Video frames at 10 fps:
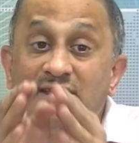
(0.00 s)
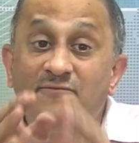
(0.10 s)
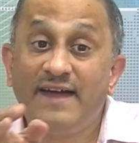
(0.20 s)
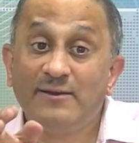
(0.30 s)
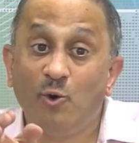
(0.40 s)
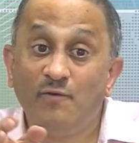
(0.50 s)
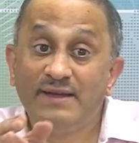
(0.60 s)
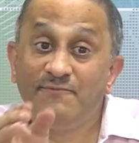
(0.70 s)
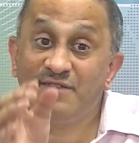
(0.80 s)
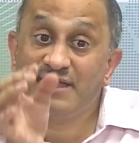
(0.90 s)
in fact
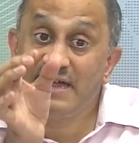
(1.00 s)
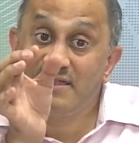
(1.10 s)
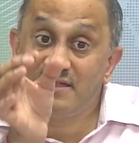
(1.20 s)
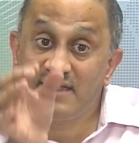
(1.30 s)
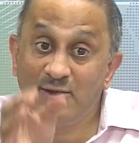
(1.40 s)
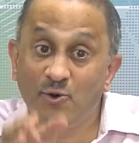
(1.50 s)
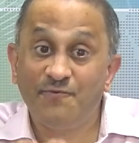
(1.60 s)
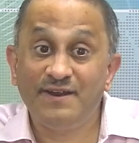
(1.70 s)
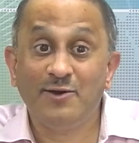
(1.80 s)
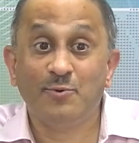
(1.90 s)
overemphasize the zero
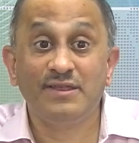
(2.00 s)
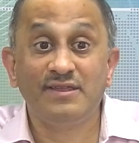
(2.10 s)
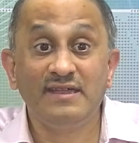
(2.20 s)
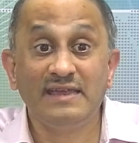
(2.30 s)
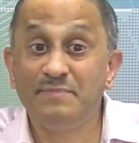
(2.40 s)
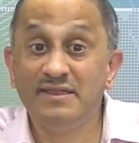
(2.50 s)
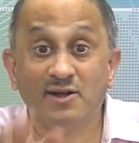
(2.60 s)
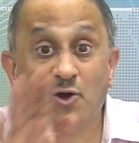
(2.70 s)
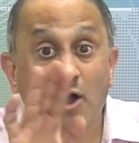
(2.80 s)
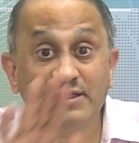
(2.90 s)
frequency that means a
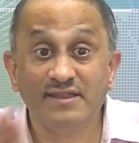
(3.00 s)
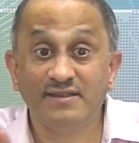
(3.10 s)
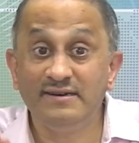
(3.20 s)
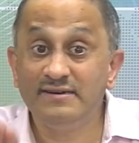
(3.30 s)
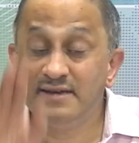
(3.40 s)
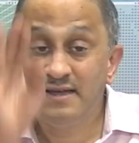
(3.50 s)
constant